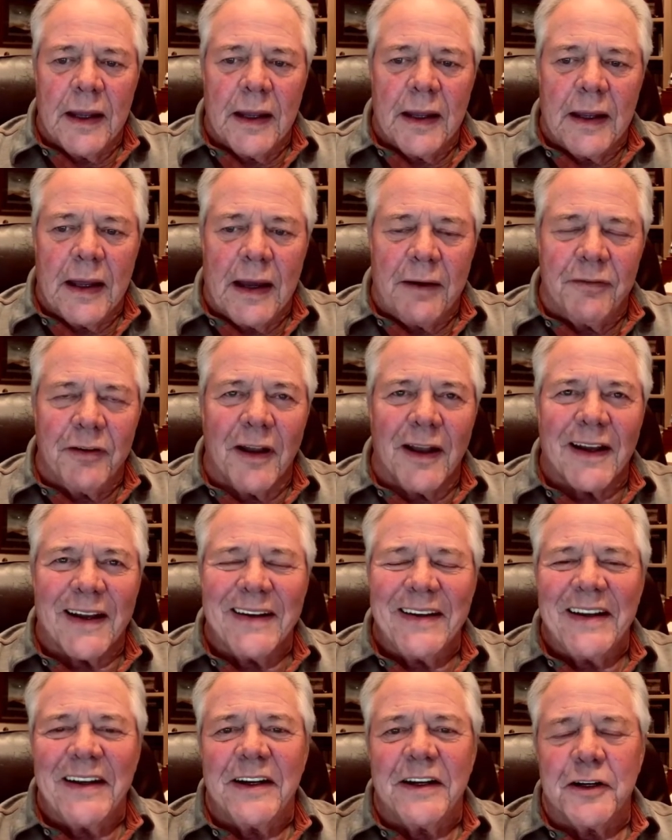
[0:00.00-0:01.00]
I felt like I
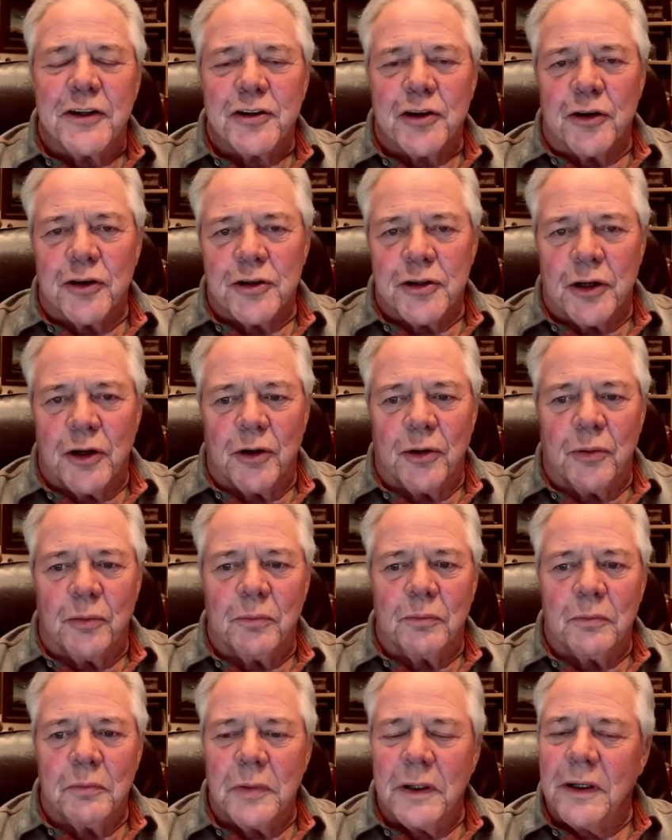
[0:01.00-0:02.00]
needed a church
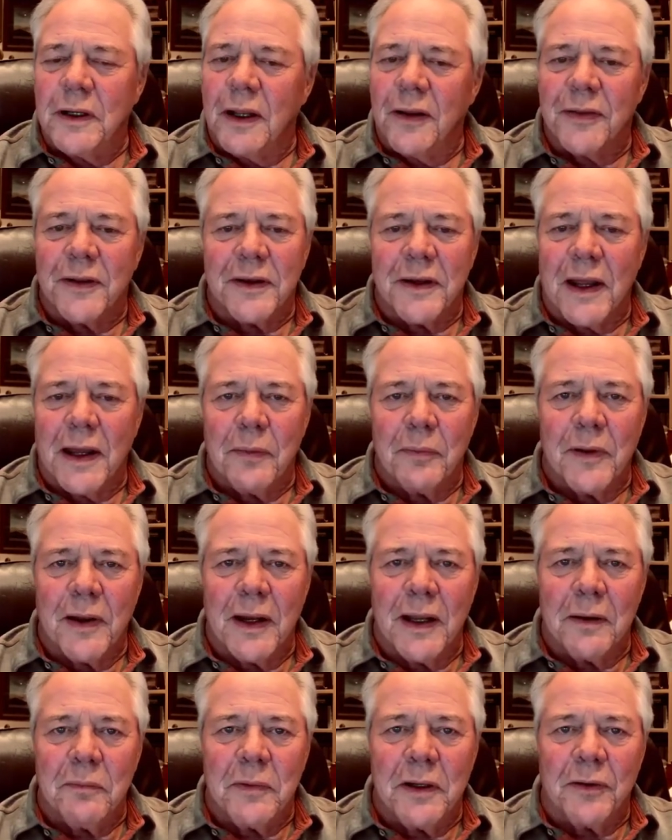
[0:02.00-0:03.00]
home, but not the type that
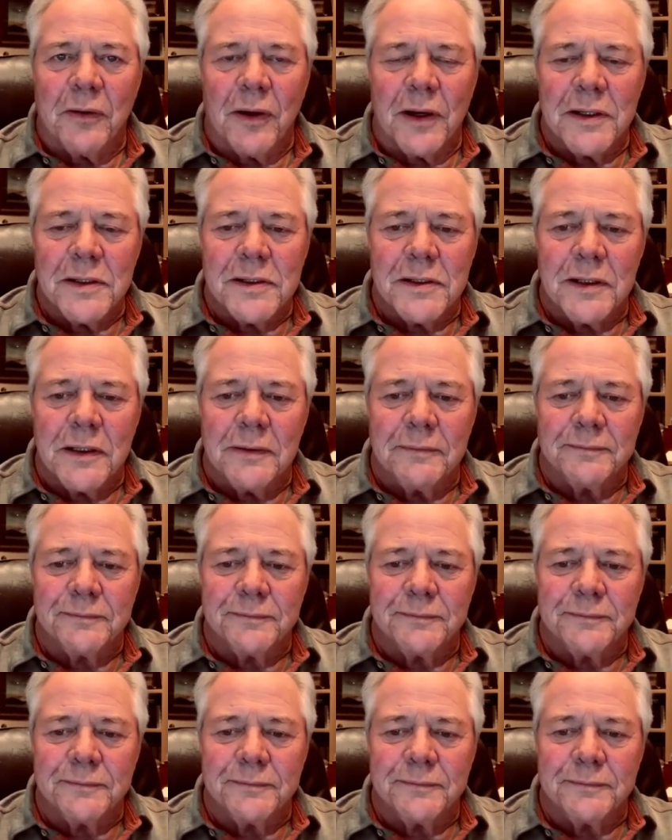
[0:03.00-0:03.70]
I'd been raised in.